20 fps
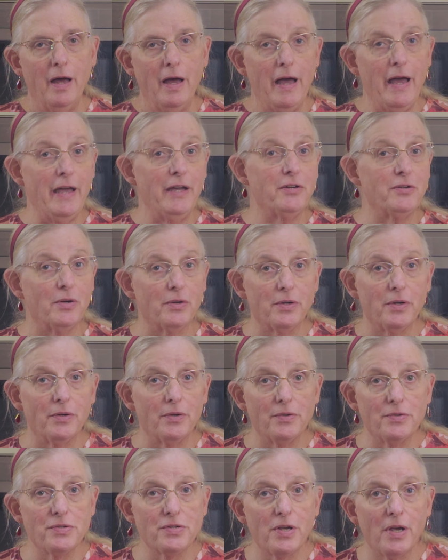Hey
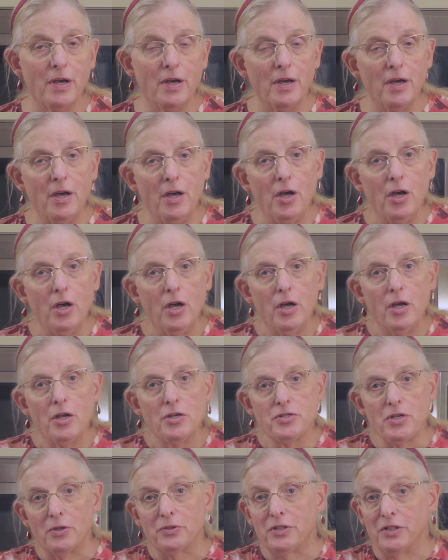cookers!
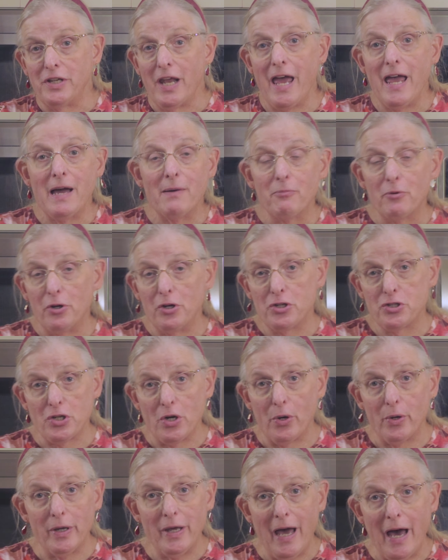So today I'm going to
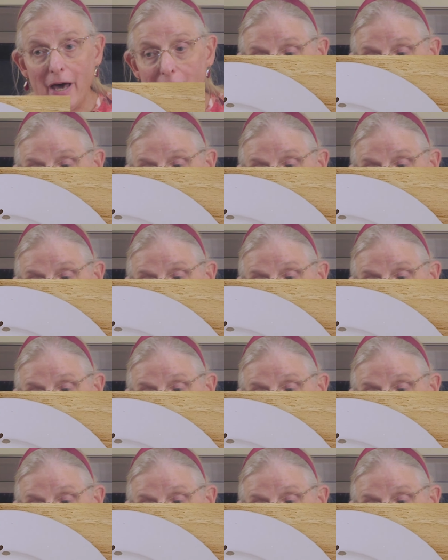show you how to